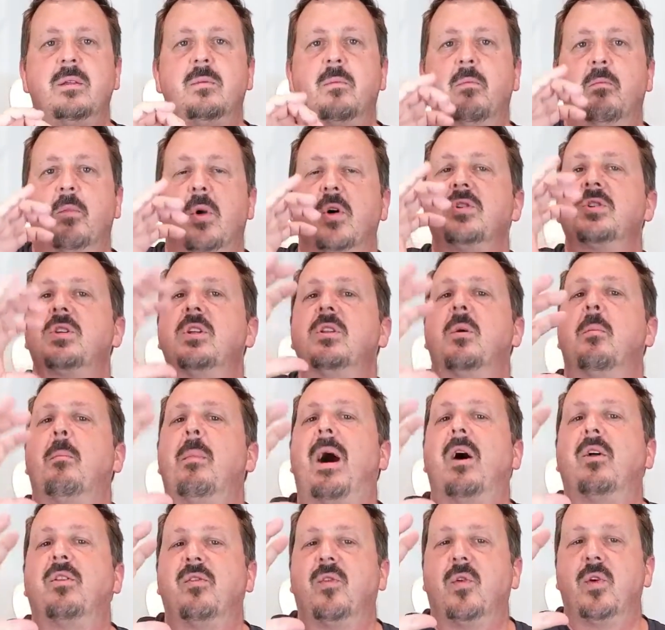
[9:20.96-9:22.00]
most of the
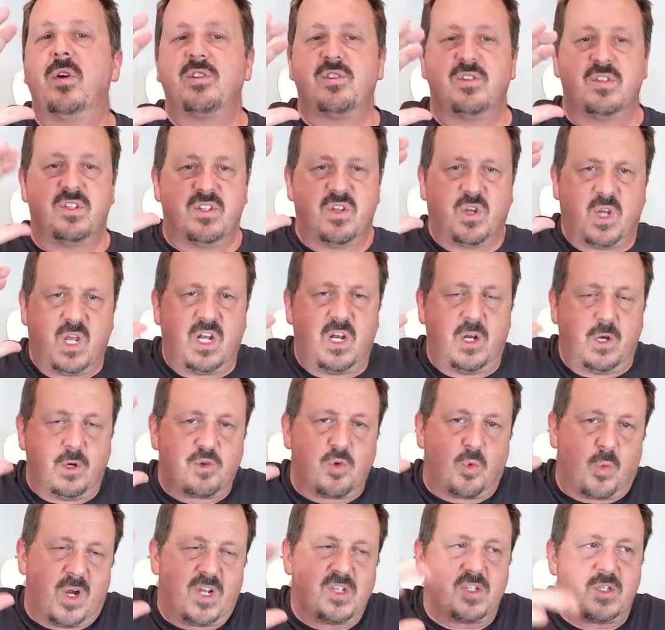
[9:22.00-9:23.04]
mouth voice. This is getting
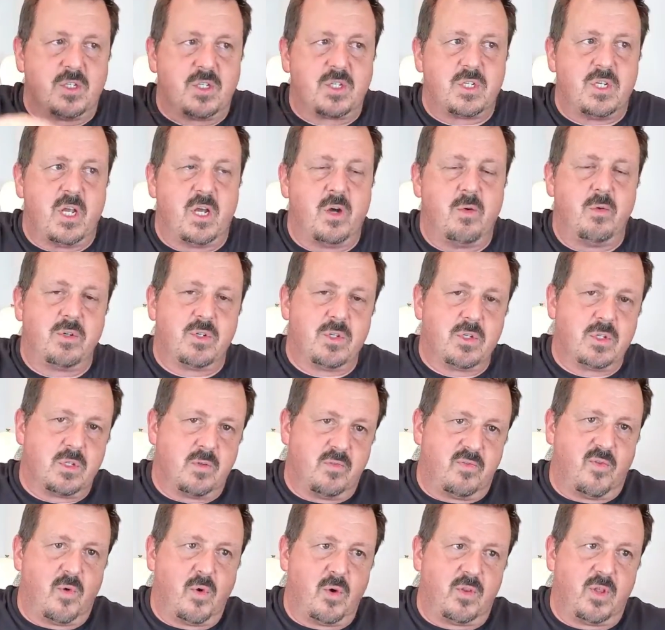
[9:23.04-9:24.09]
into resonance now, which is
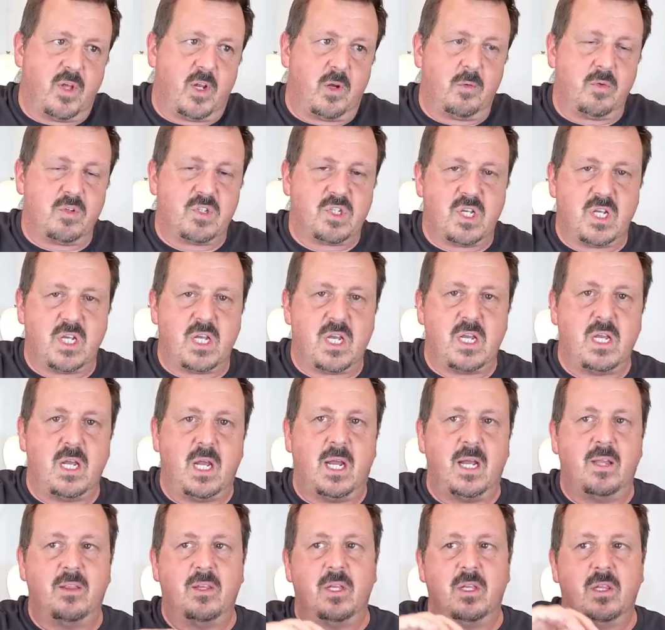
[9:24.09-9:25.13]
the fourth element singing.
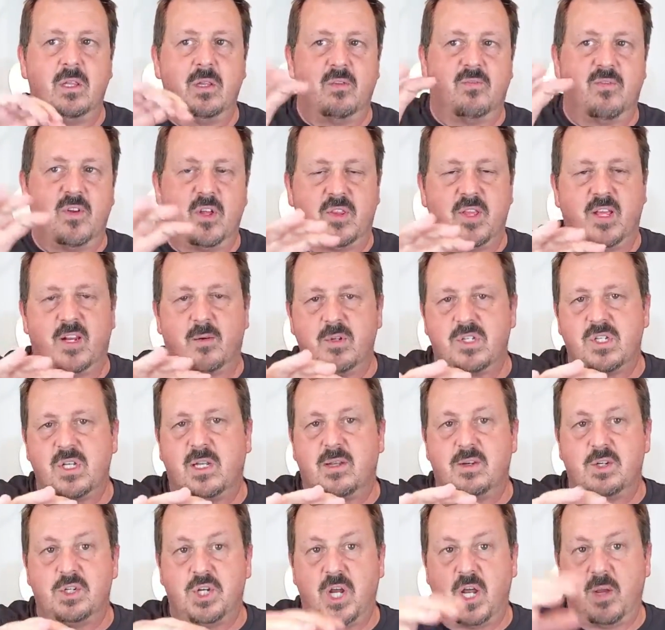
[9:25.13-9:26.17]
And then the fifth element
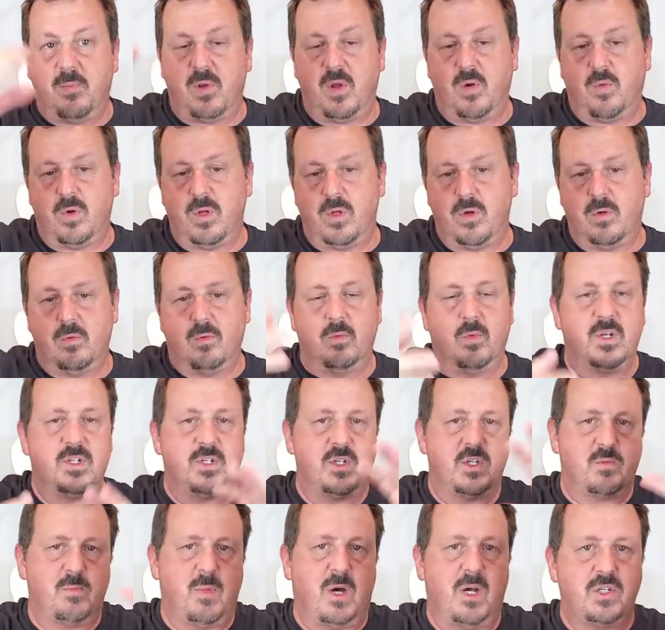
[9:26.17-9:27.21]
singing is shaping, where you
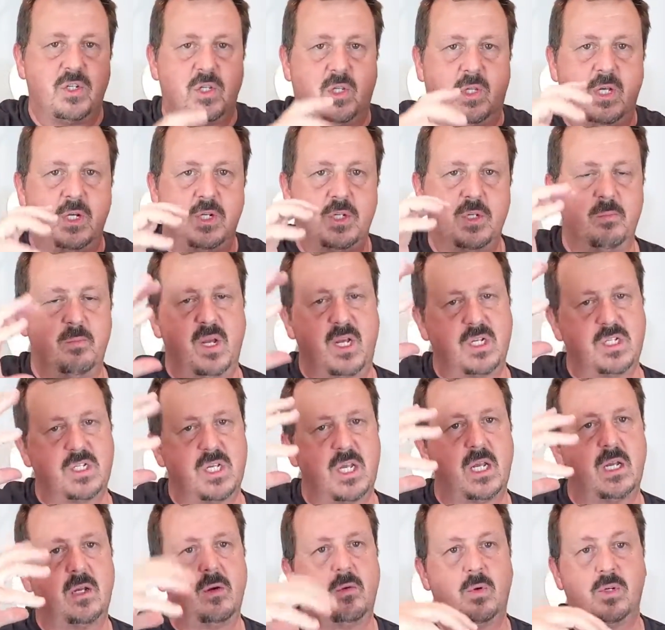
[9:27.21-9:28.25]
resonance modulation
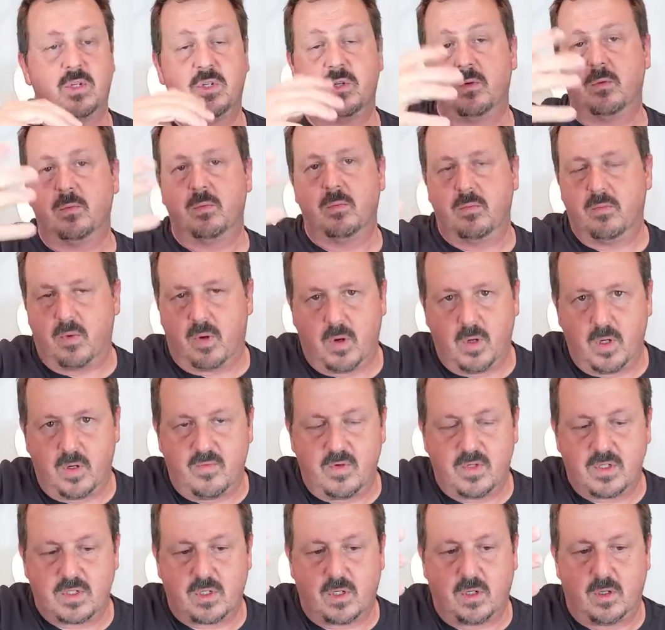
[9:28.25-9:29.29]
mixing, which you heard
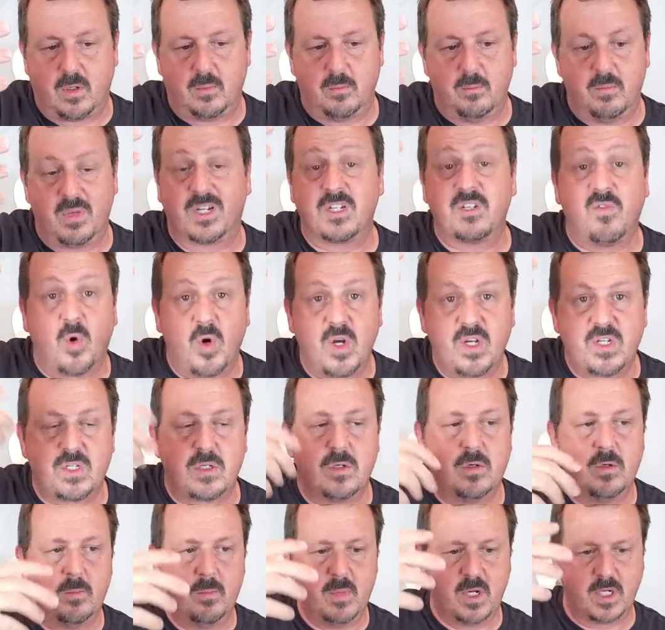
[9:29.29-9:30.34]
of is called mixed voice.
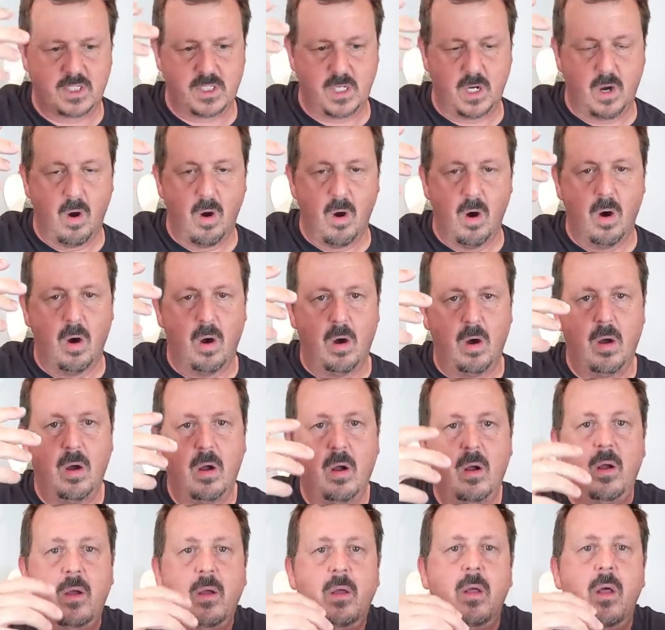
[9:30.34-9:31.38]
So you're mixing,
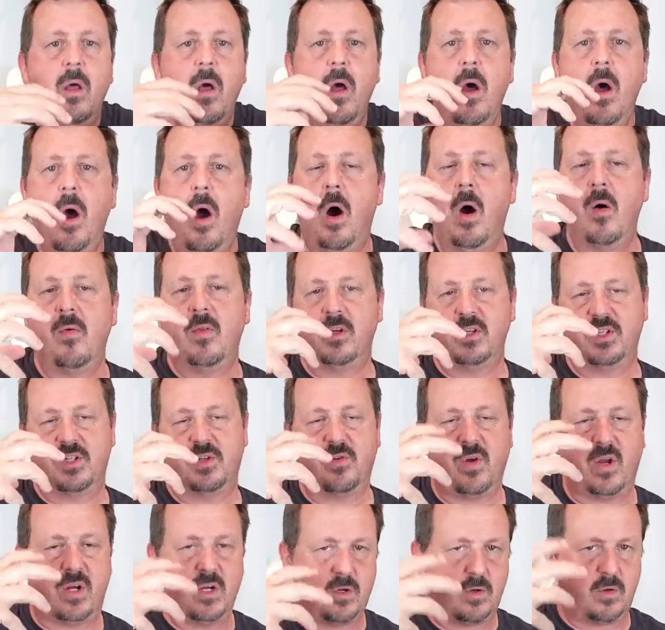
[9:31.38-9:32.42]
and then to
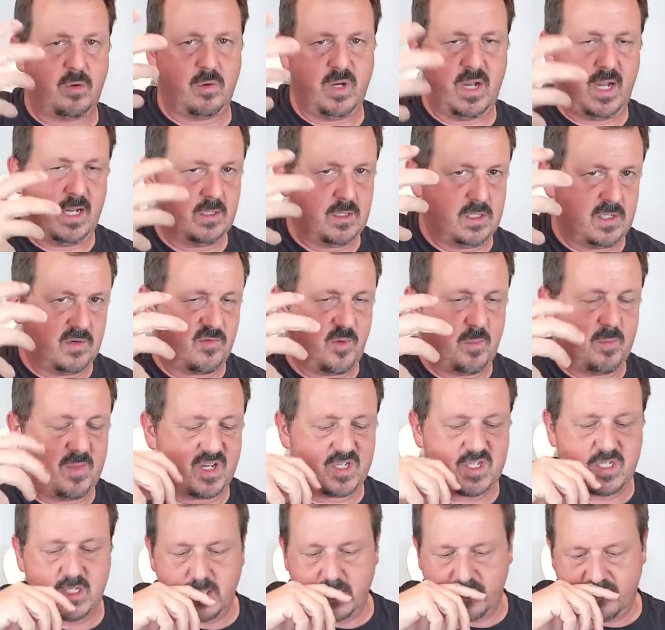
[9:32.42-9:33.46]
kind of create different
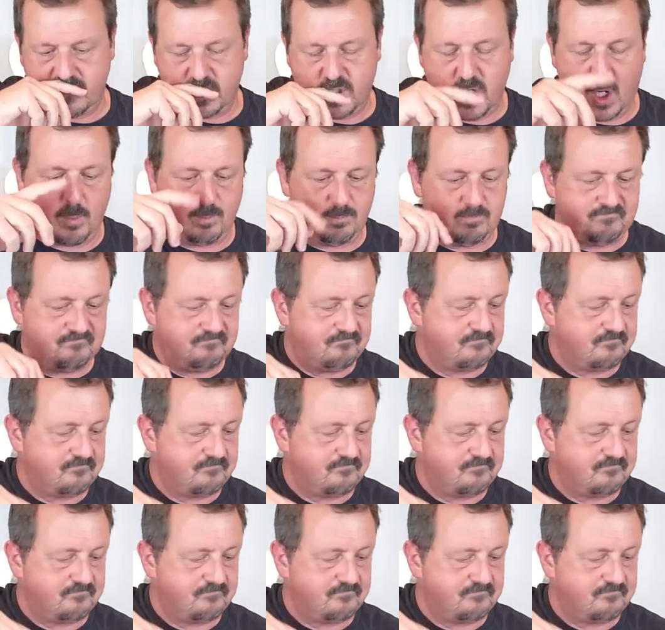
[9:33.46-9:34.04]
mixes. So,